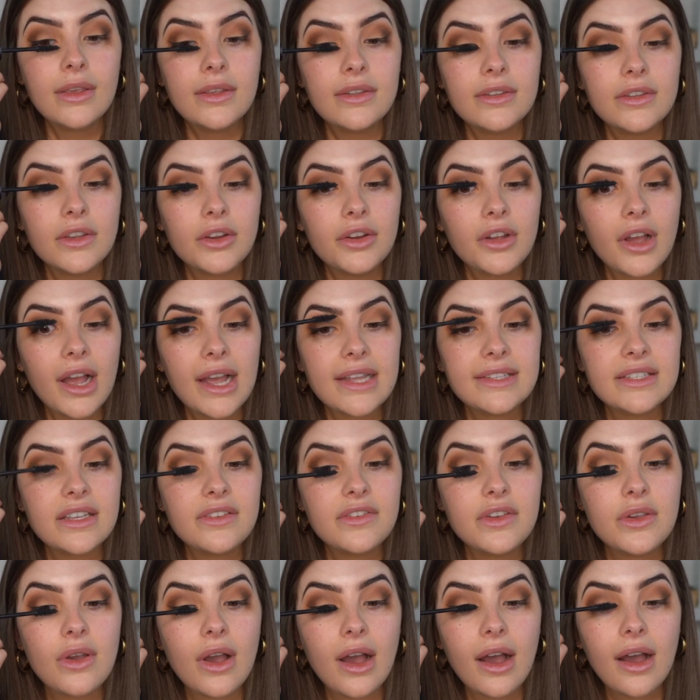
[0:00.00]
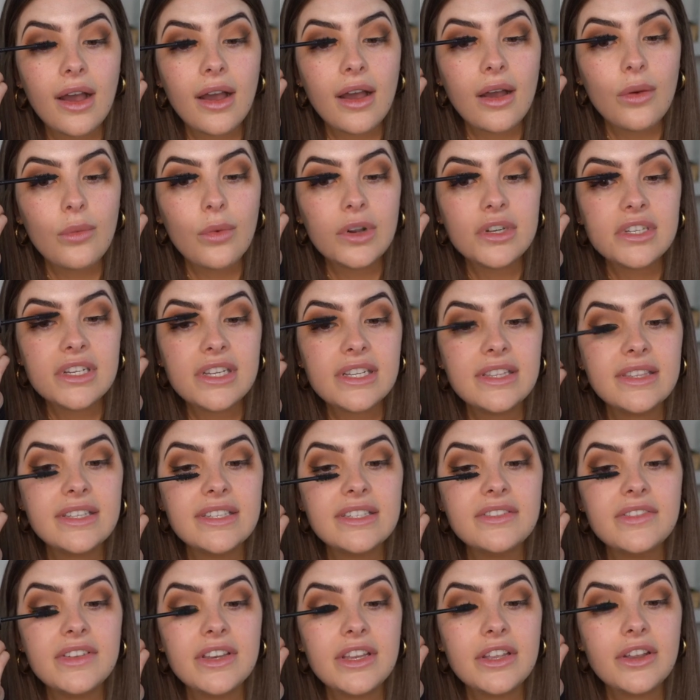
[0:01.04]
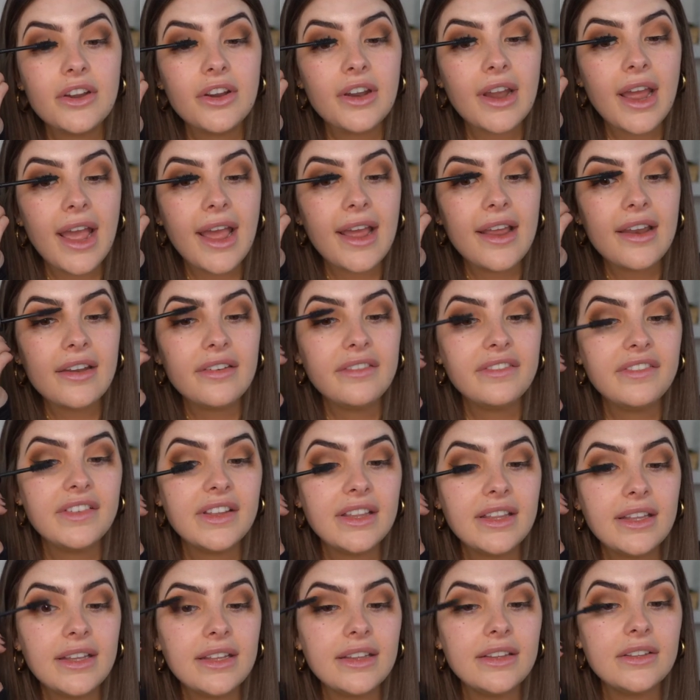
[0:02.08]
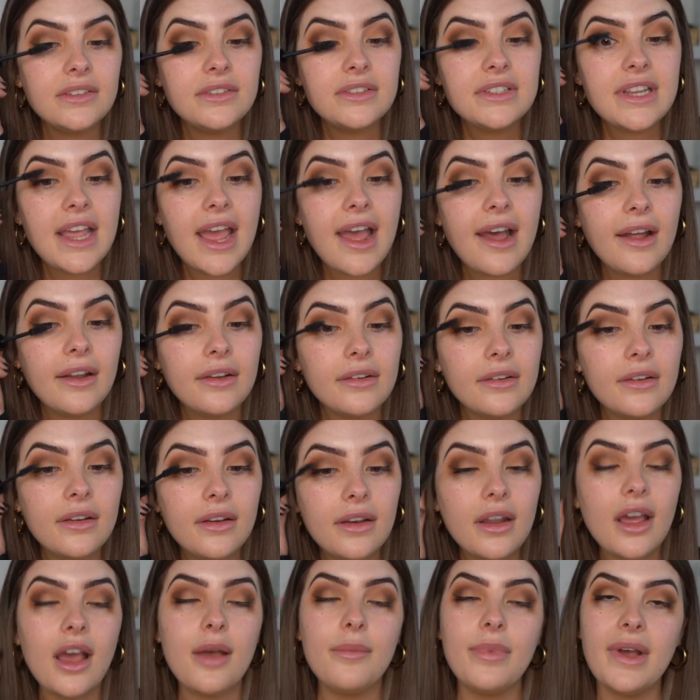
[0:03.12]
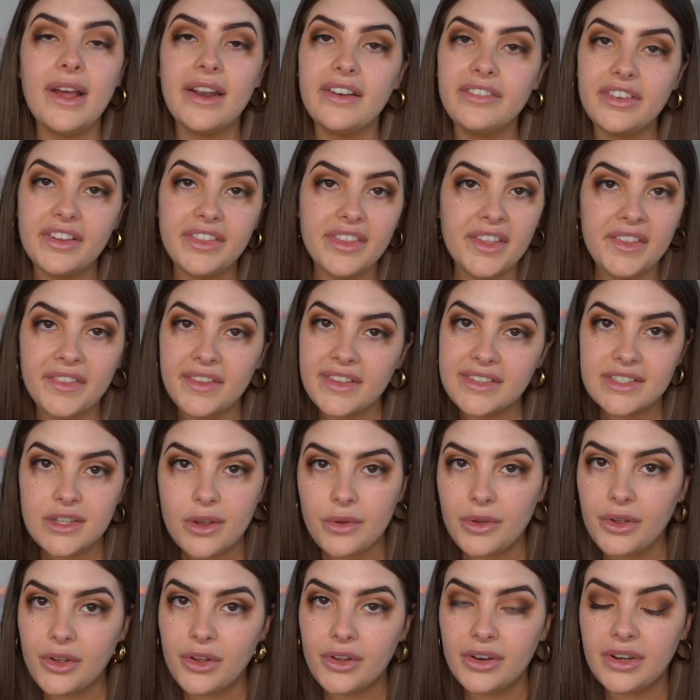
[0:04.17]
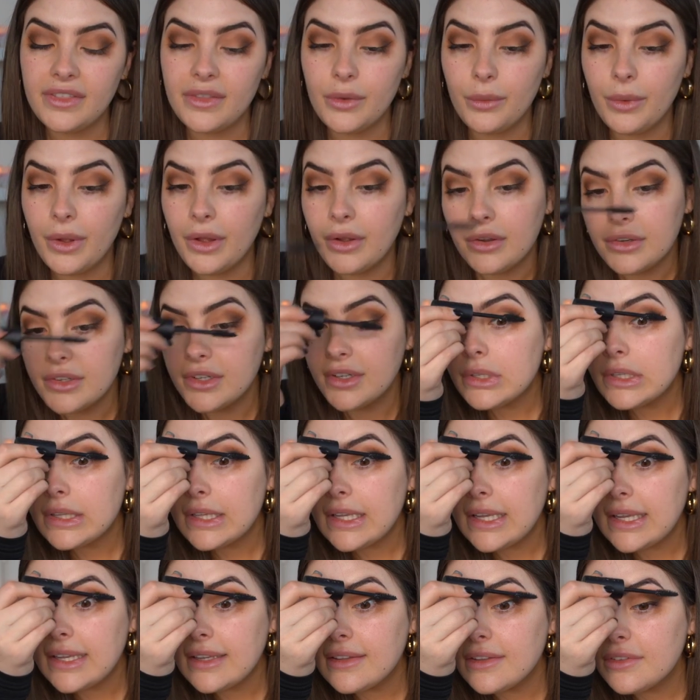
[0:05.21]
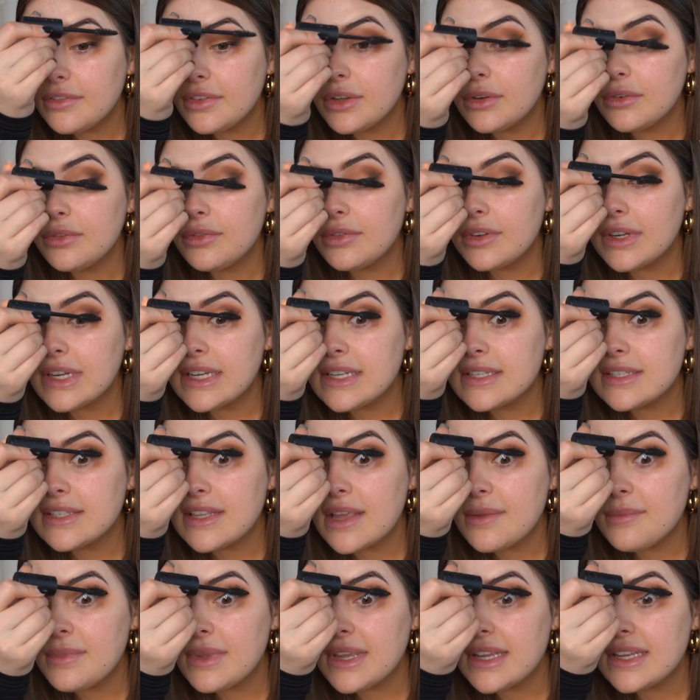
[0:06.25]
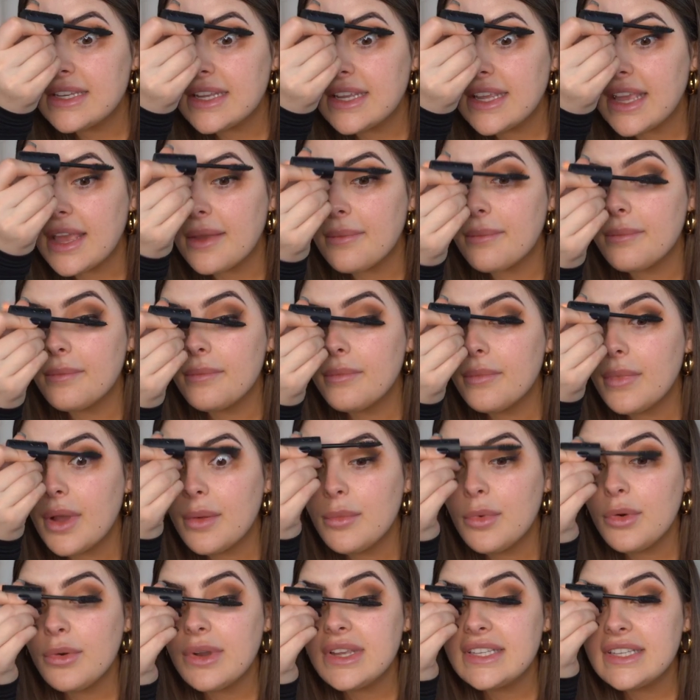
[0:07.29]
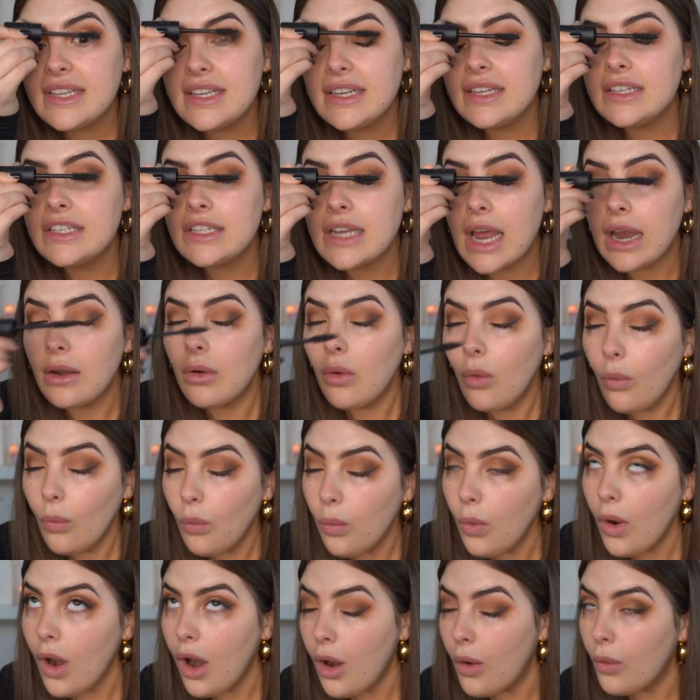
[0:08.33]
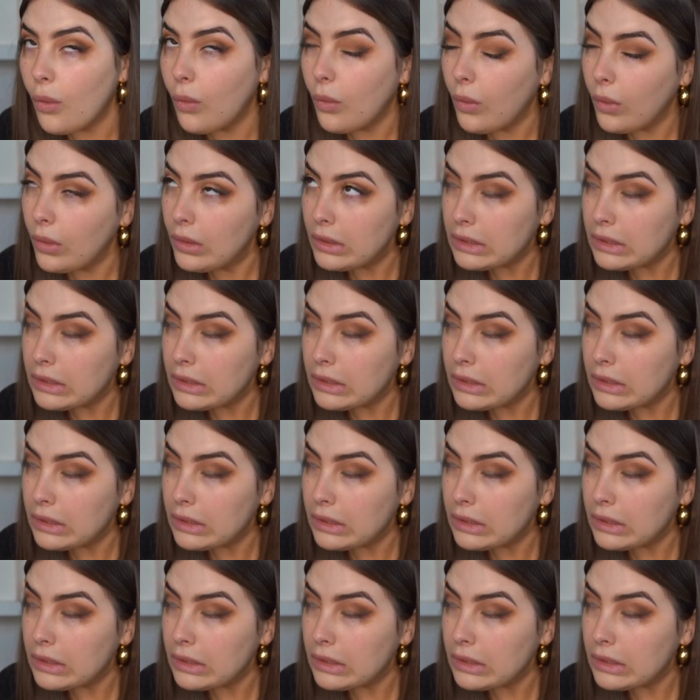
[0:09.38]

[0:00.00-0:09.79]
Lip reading: So guys, if you are watching this video and feeling a little down about everything that's going on in the world, please feel free to send me a DM. I'm always here to chat. Whoa!